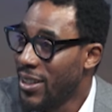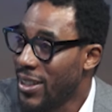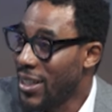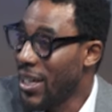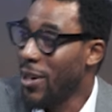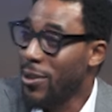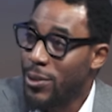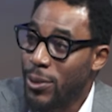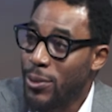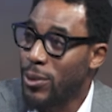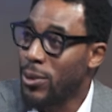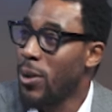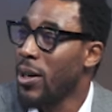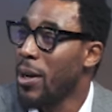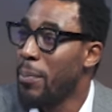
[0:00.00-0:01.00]
Girls don't
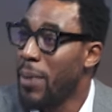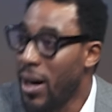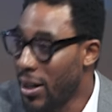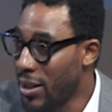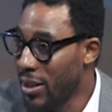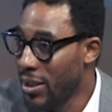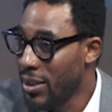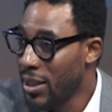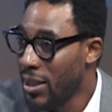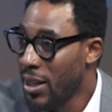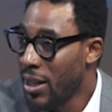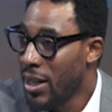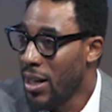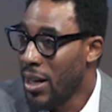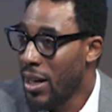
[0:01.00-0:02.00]
talk about it.
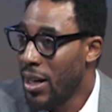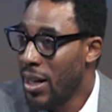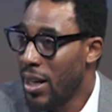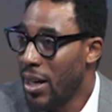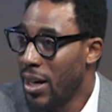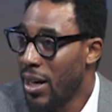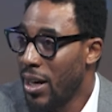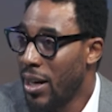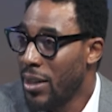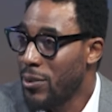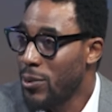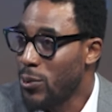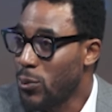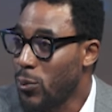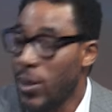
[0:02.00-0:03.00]

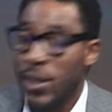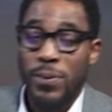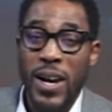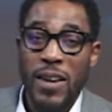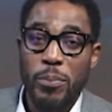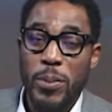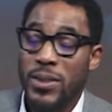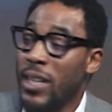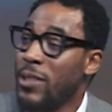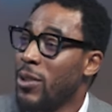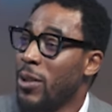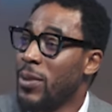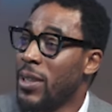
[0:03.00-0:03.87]
25% of